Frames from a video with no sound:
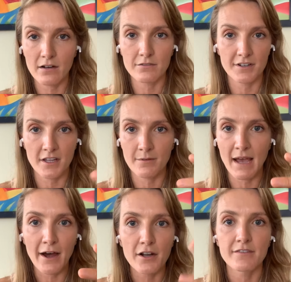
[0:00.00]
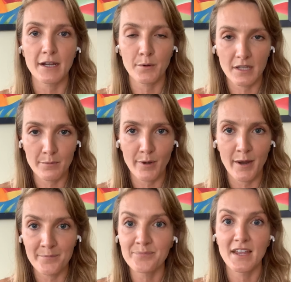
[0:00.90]
out of rhythm, out of
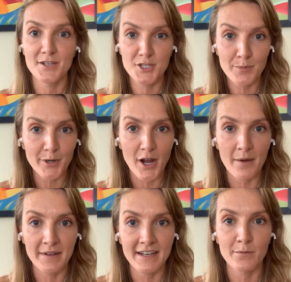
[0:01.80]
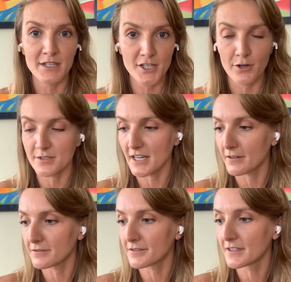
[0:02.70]
equilibrium? Super common with toe stuff.